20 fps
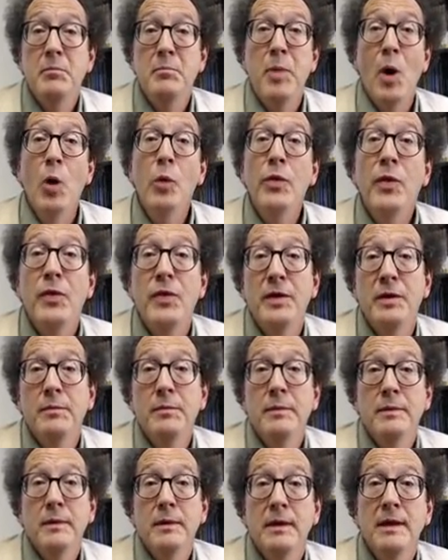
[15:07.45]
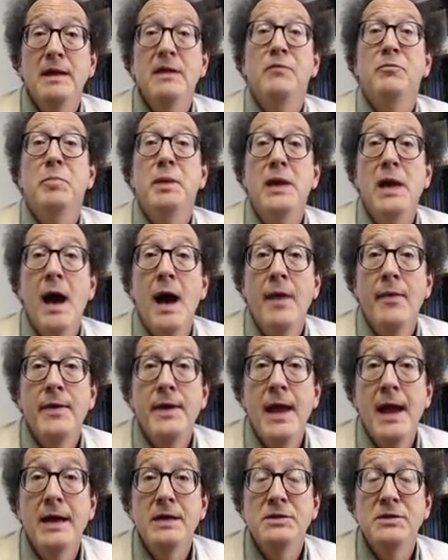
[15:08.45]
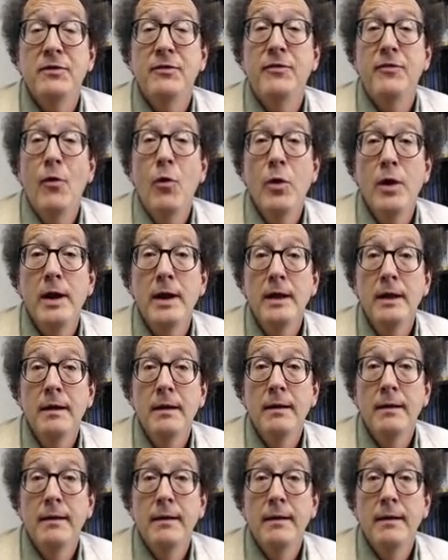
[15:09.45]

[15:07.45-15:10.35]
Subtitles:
Both of them lived beyond the age of 40.